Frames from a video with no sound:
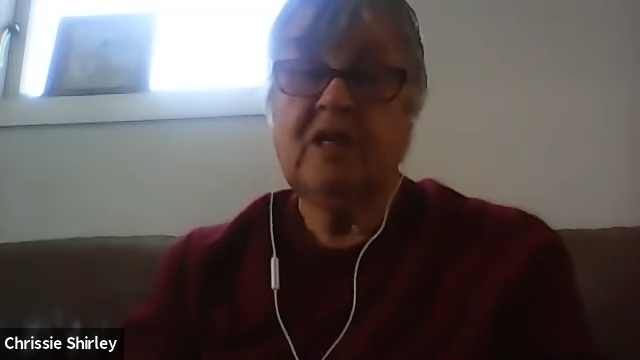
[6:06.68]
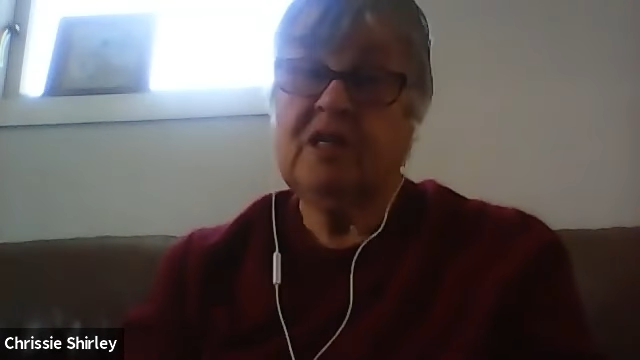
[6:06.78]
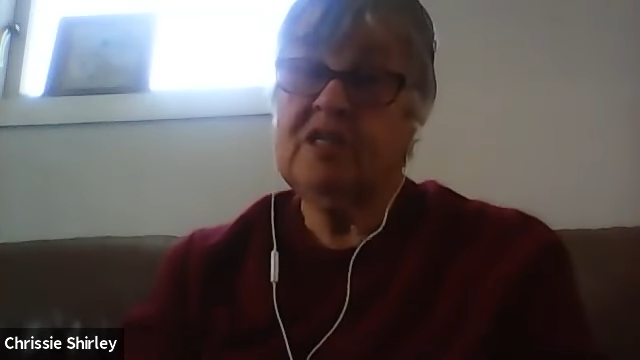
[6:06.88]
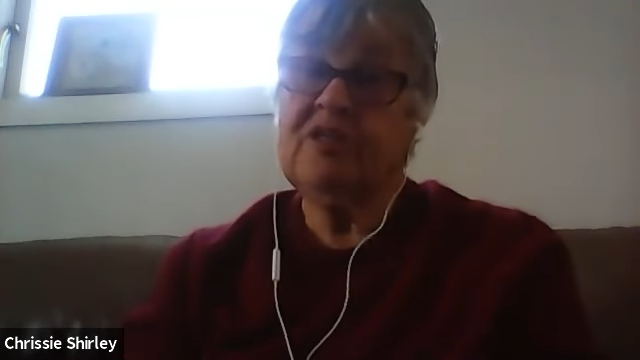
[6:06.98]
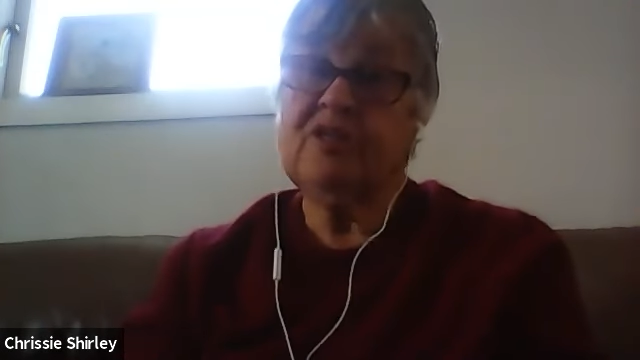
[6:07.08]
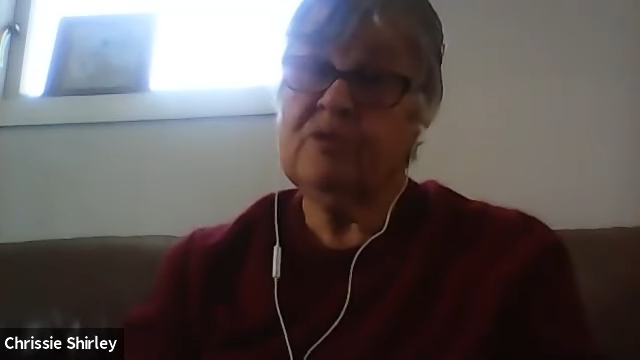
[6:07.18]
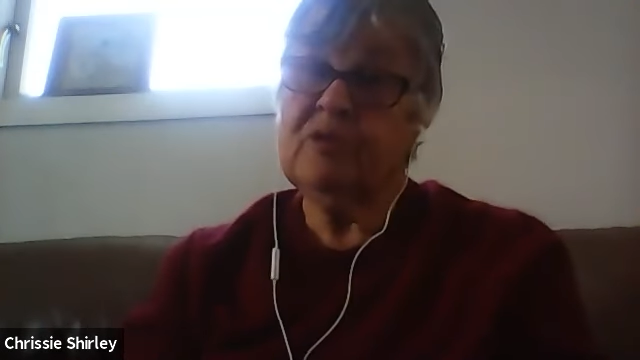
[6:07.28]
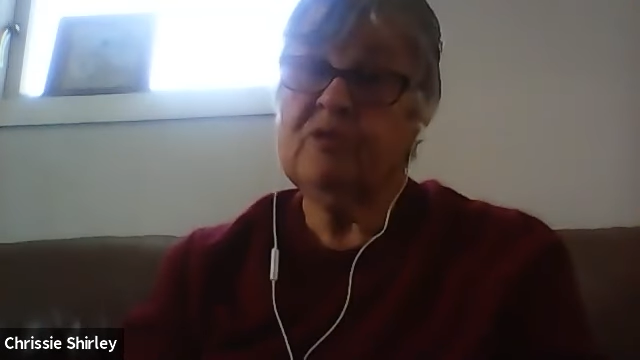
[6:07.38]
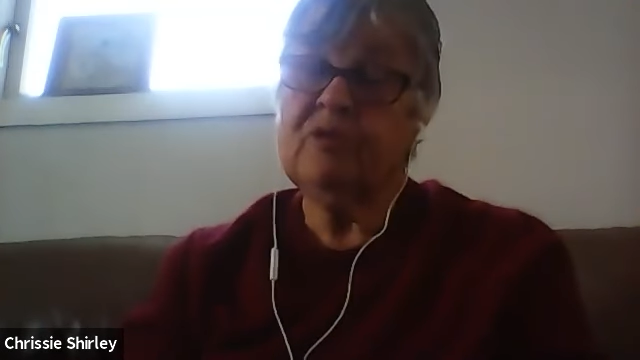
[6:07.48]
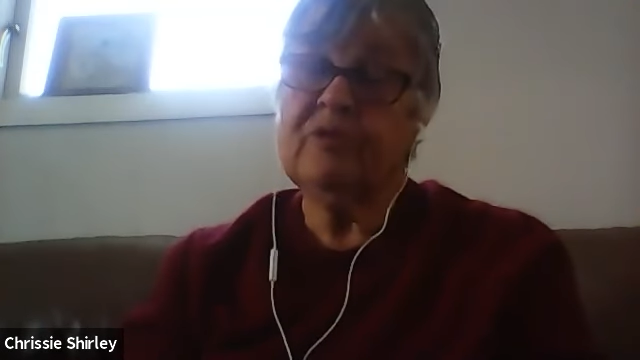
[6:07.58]
Ease, joy, and
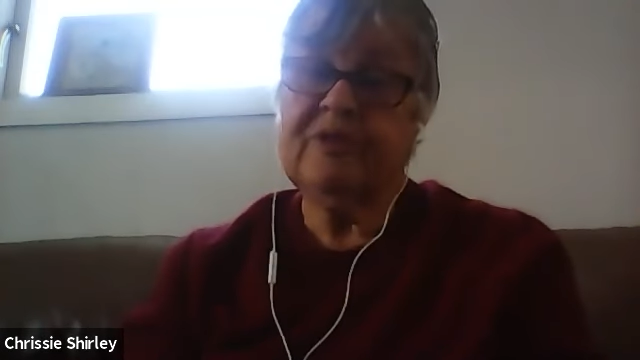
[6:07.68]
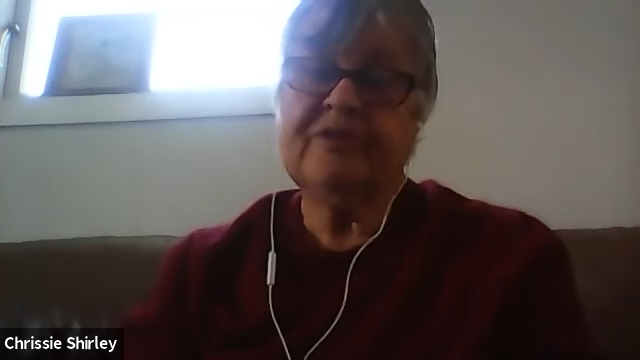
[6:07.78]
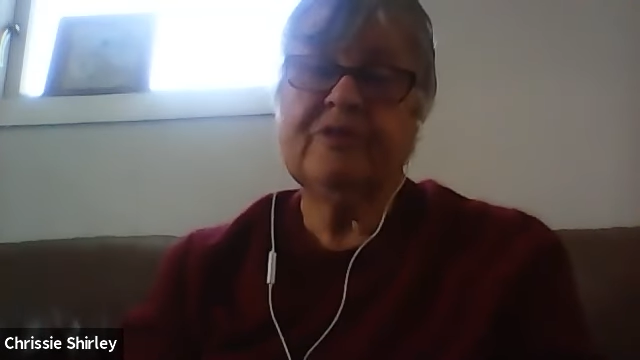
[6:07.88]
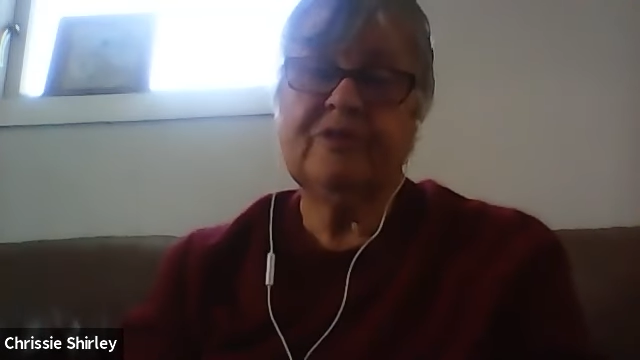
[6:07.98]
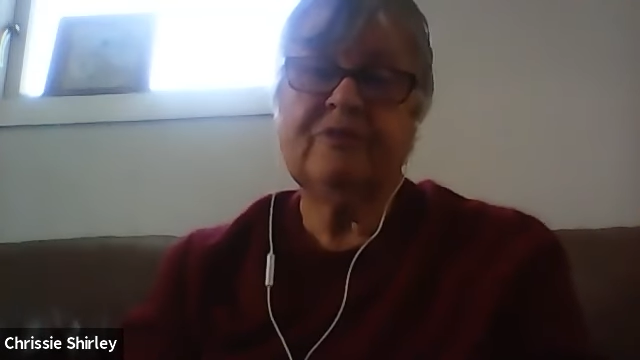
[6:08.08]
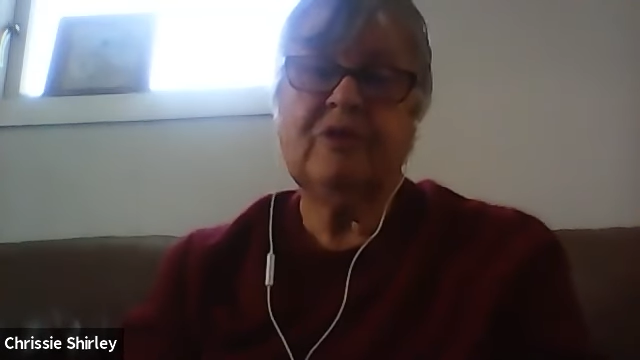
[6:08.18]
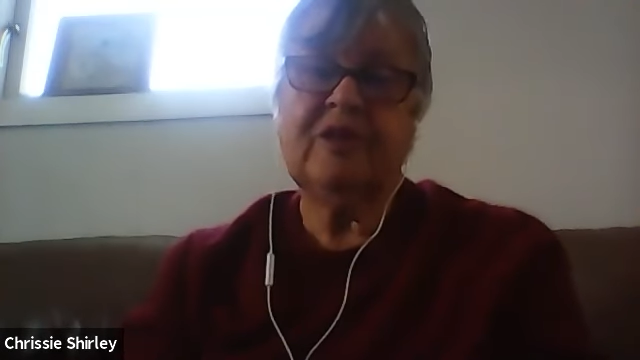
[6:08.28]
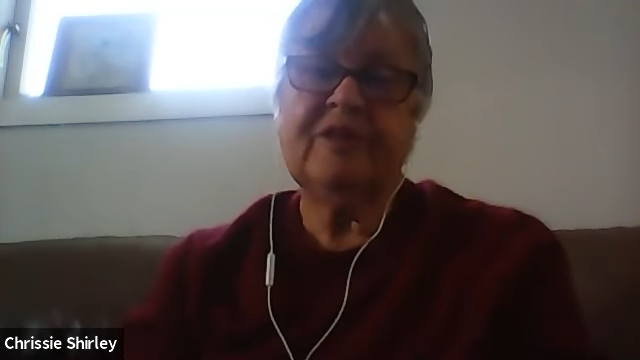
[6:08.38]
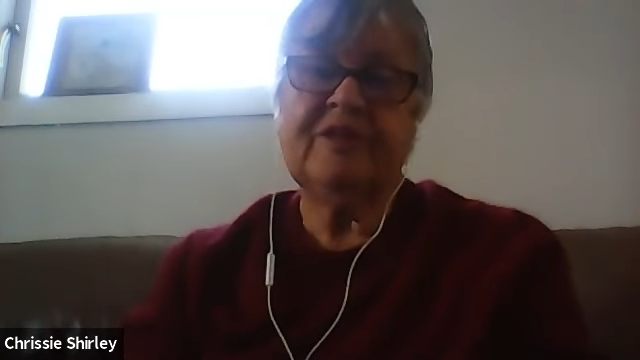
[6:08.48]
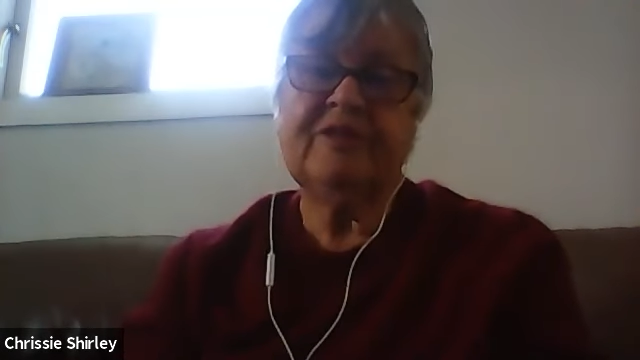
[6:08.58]
glory is a good
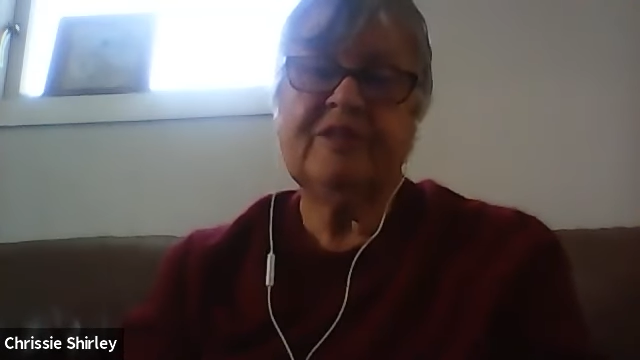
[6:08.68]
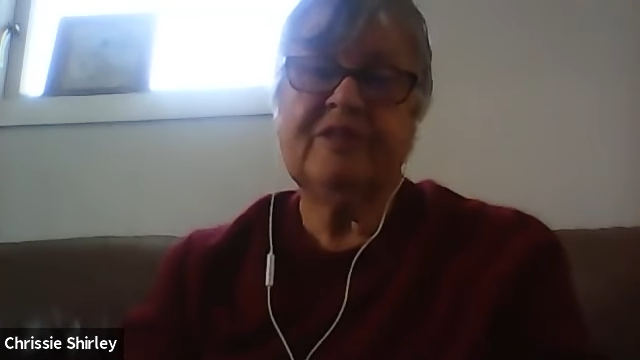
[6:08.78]
one, isn't